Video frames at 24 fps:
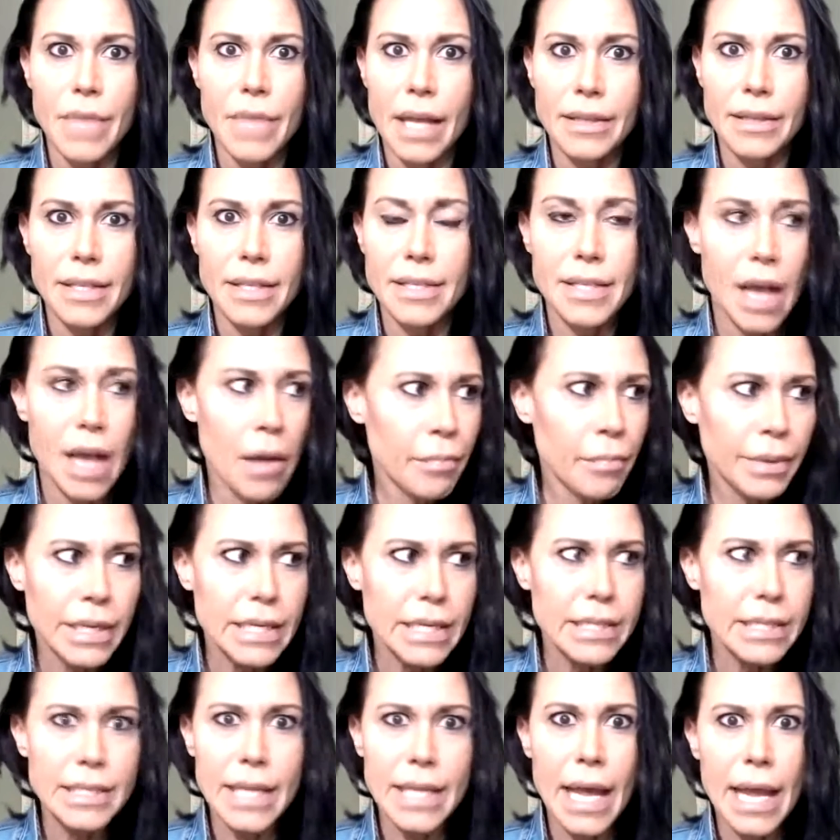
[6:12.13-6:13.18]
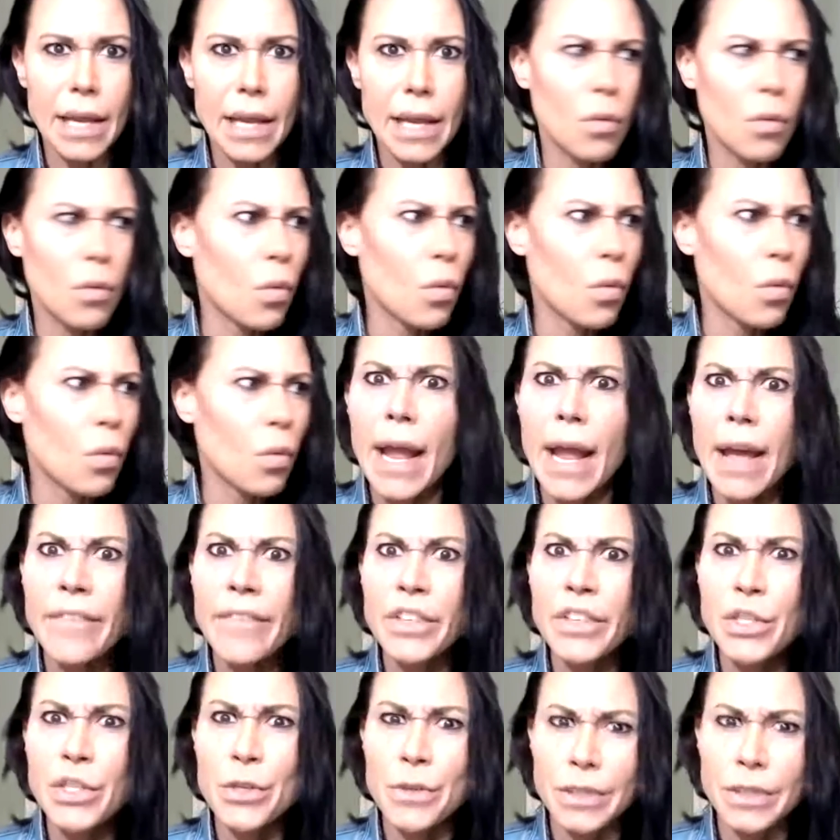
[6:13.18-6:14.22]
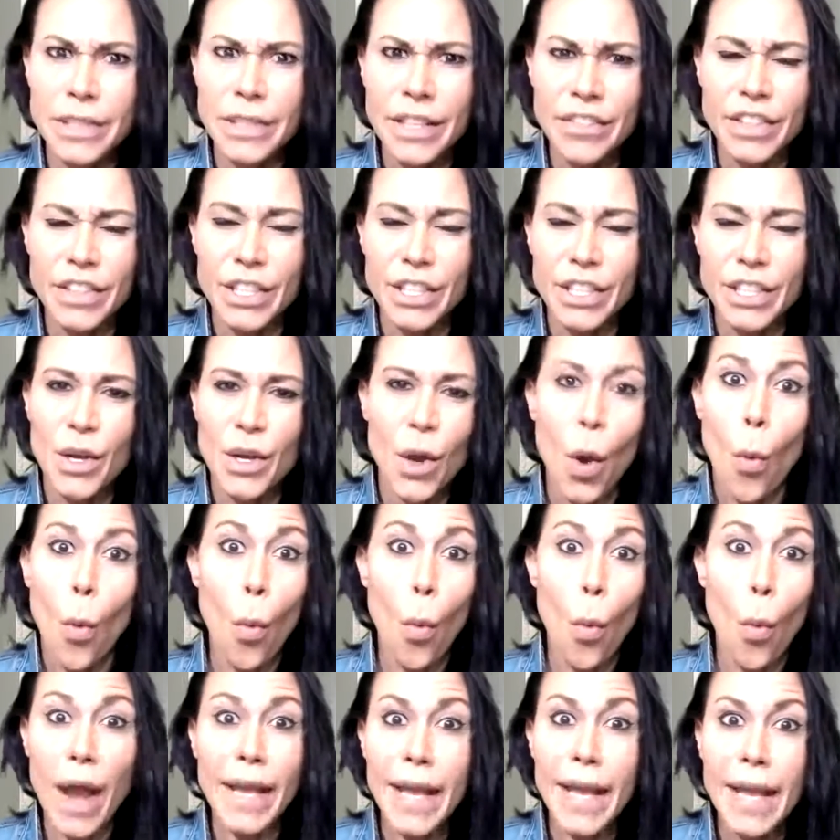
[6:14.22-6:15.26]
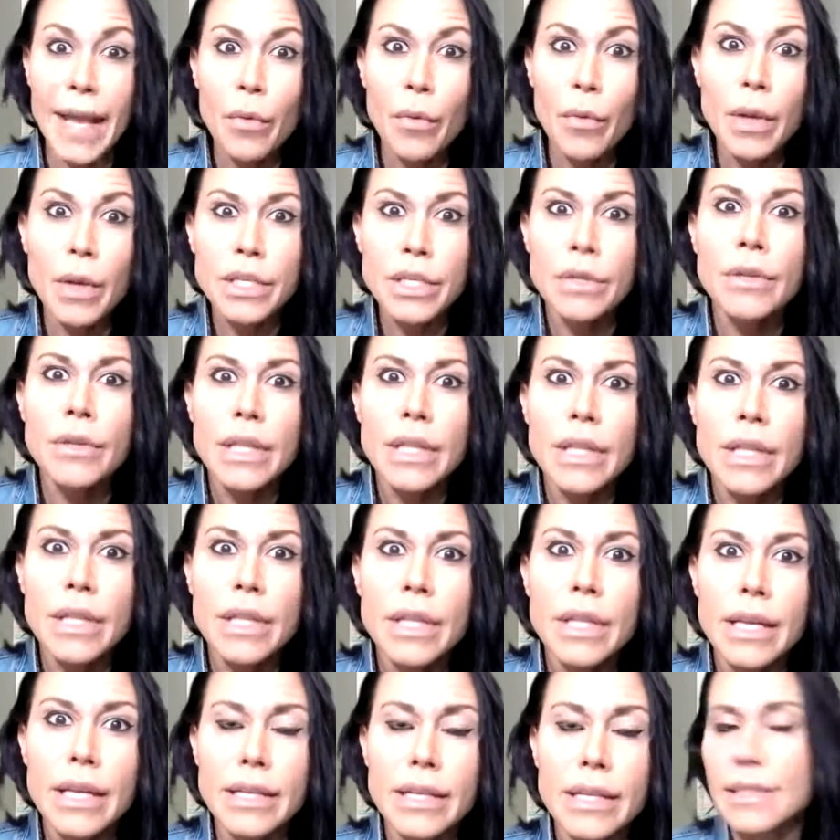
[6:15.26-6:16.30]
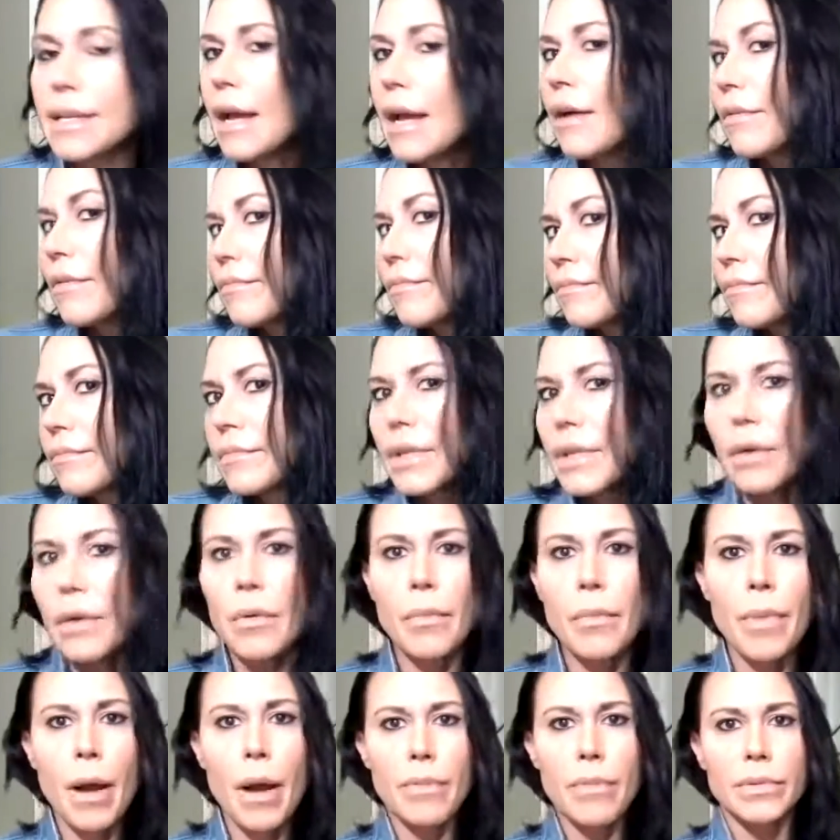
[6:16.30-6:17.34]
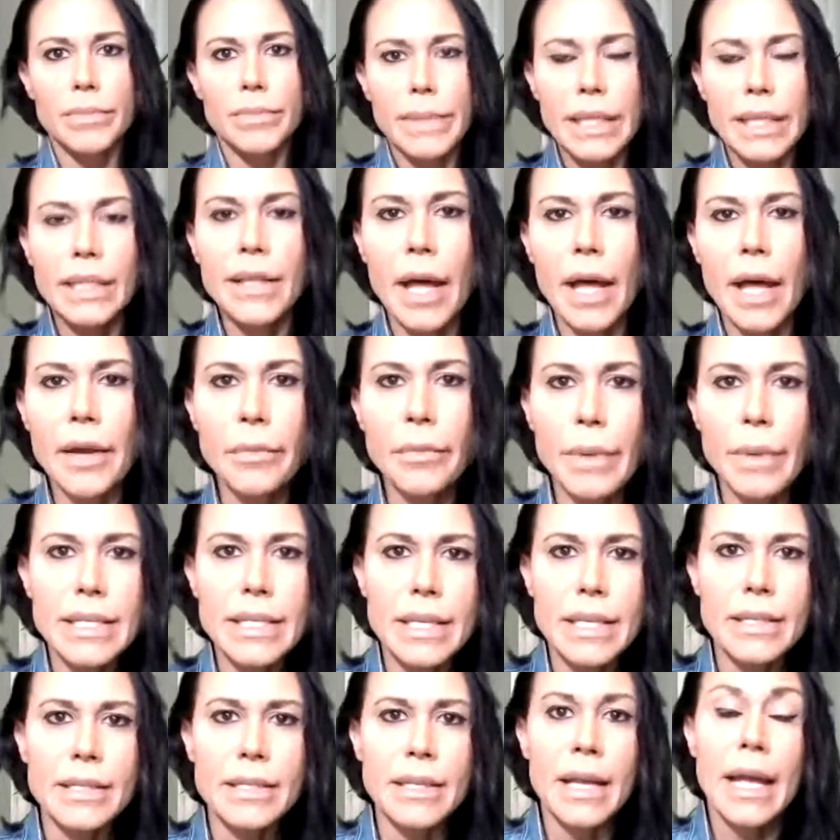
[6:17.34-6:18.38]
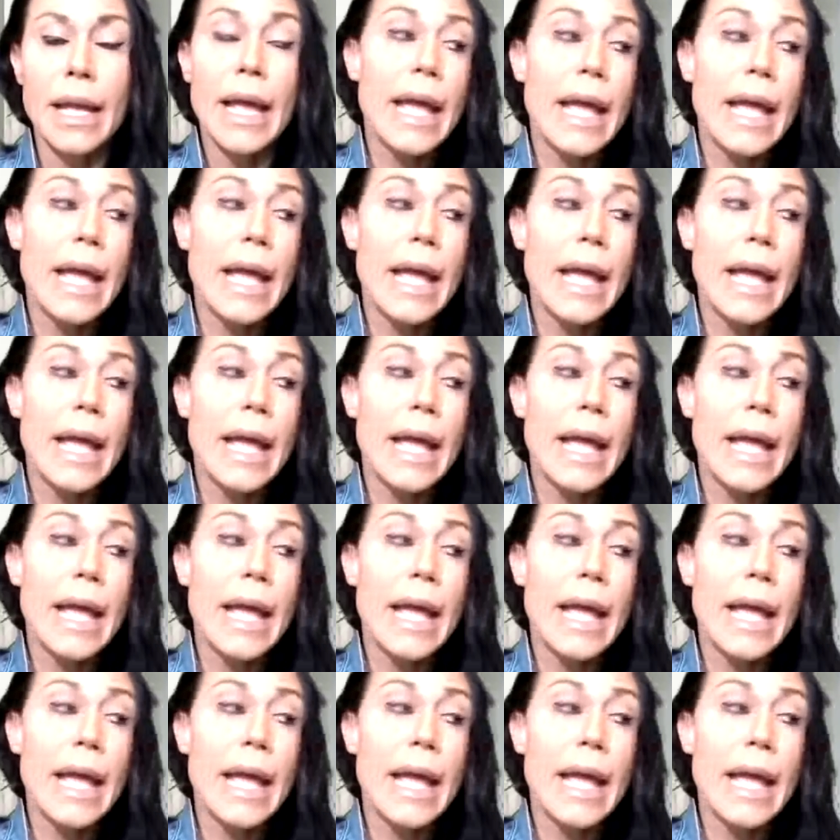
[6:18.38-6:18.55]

these companies saying, why haven't you delivered? Why can't we do this? Now, there were probably a lot of reasons.